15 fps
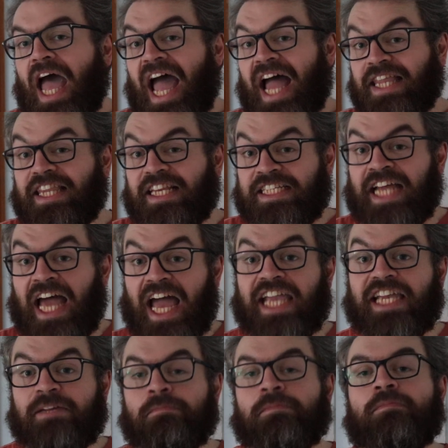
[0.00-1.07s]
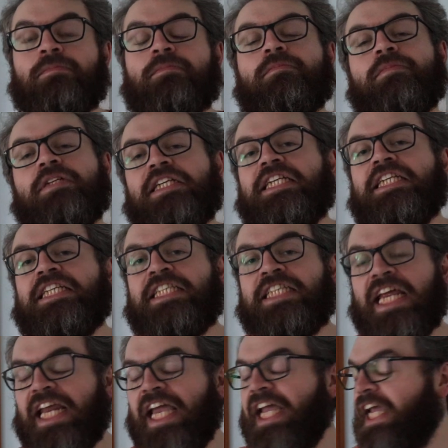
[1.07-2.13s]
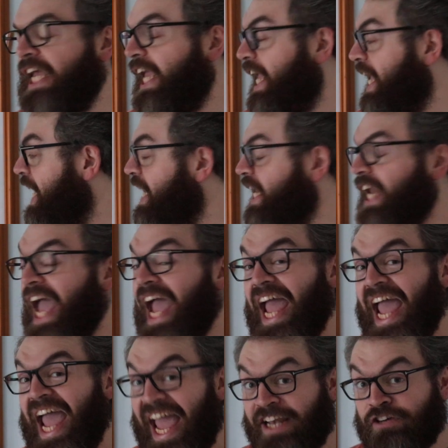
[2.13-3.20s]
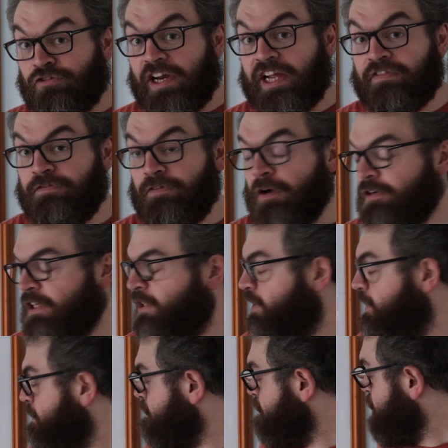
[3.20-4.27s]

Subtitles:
at the time sitting in Ettrick Forest,